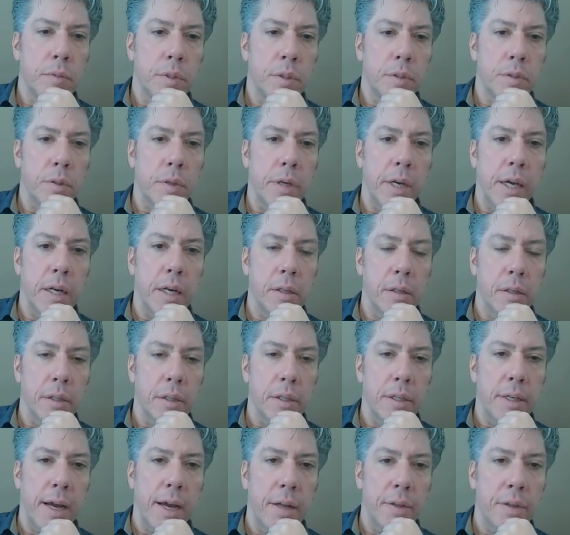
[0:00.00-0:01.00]
So kind of
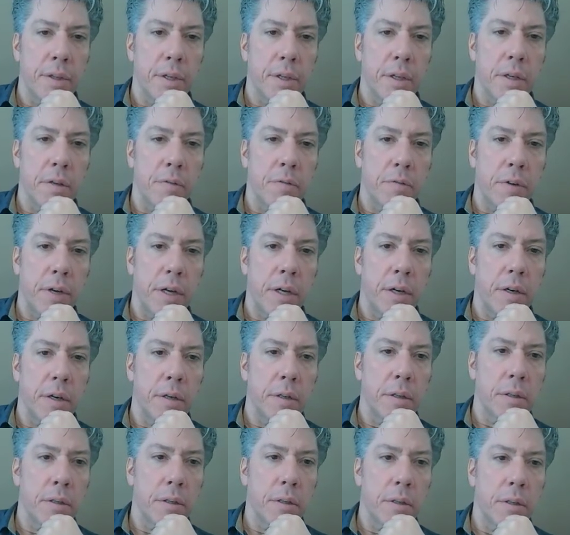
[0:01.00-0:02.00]
look down the
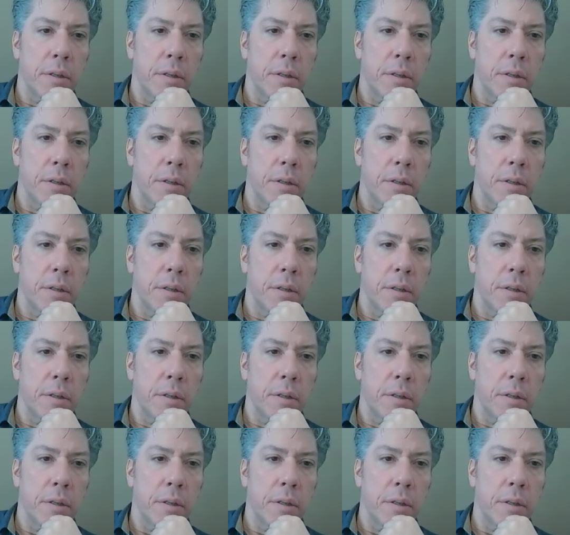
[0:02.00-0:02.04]
conveyor.